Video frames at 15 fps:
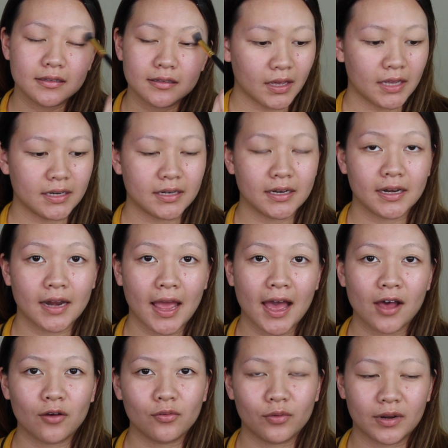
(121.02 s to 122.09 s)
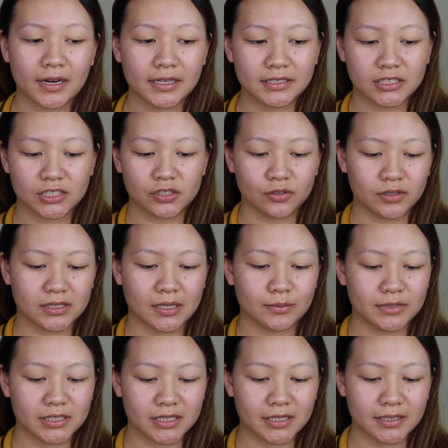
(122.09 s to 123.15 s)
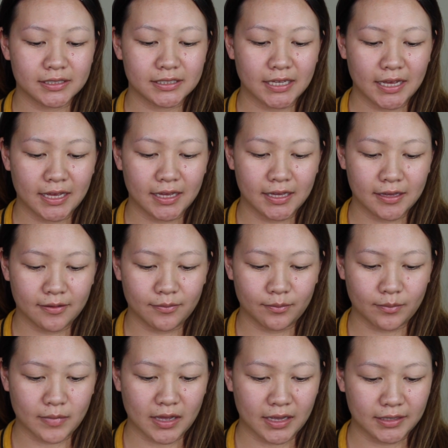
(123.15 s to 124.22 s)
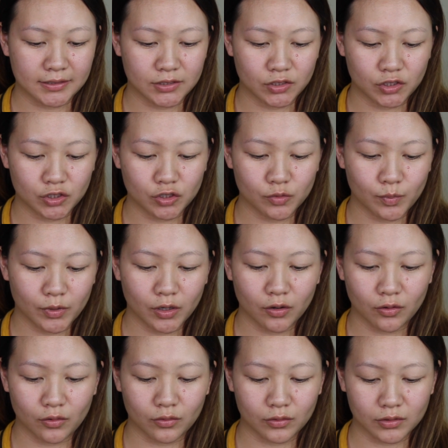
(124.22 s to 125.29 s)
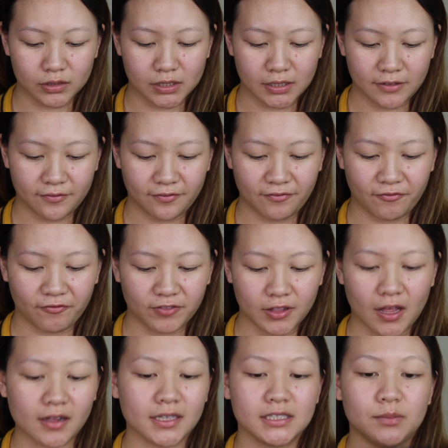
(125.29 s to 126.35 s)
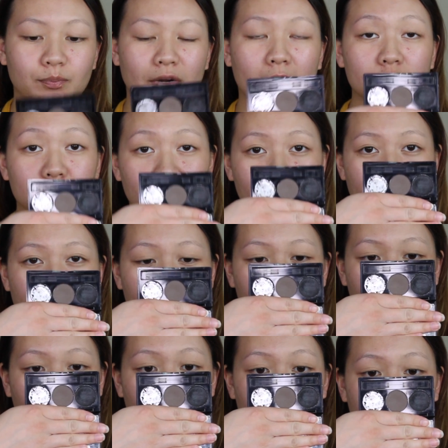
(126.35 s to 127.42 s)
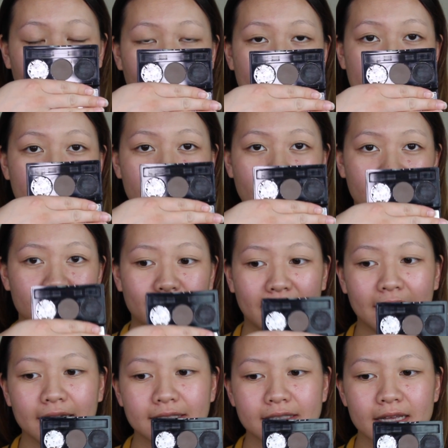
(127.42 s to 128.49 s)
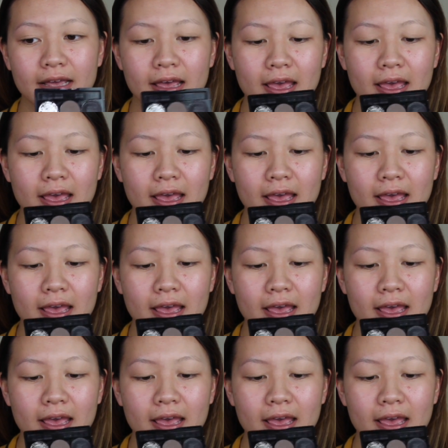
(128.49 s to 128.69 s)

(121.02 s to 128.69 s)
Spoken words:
Okay, now what I do is I'm just gonna take my super old Flawless Brow Trio from BH Cosmetics.